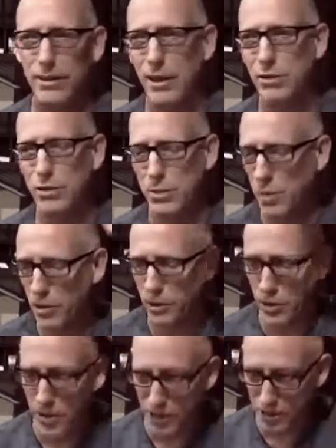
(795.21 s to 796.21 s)
the small
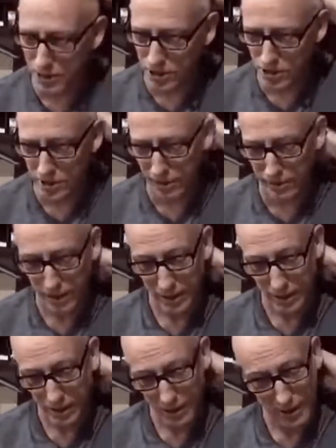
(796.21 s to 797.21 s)
donations and stuff
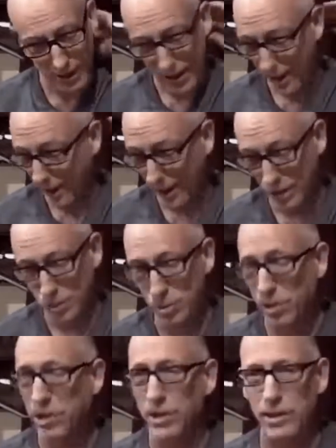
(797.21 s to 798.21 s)
is
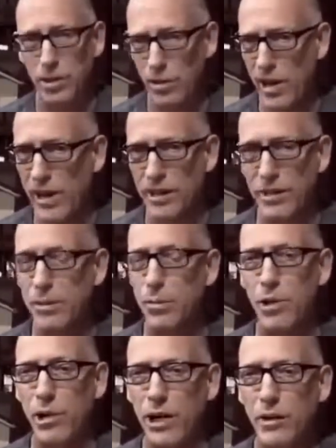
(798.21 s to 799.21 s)
really a credit to
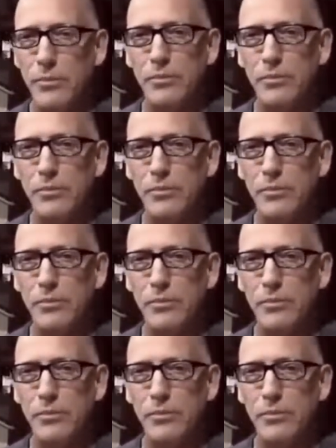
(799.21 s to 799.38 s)
Bernie.